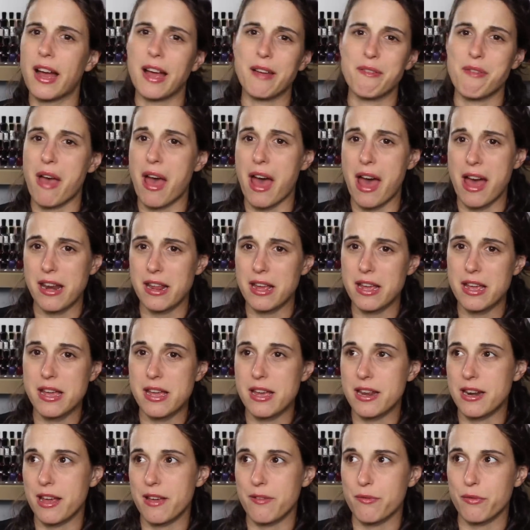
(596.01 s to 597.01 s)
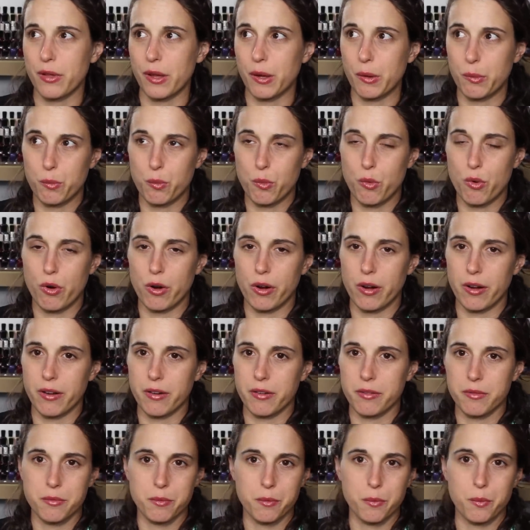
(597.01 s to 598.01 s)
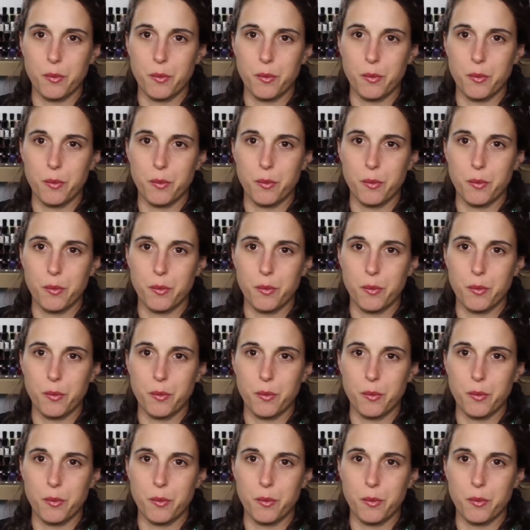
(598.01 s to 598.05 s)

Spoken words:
I've had it and I've like worn